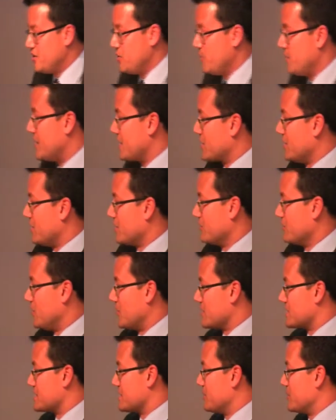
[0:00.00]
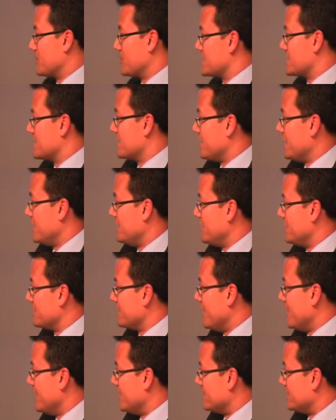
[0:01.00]
you work on what some would consider the holy
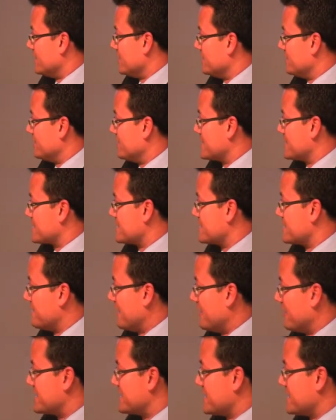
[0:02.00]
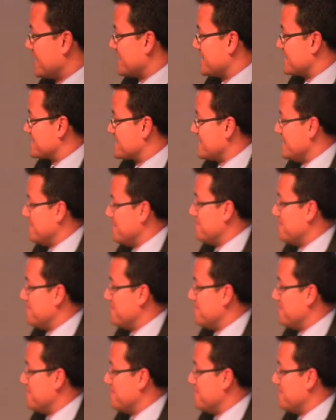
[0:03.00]
grail of business development, and that is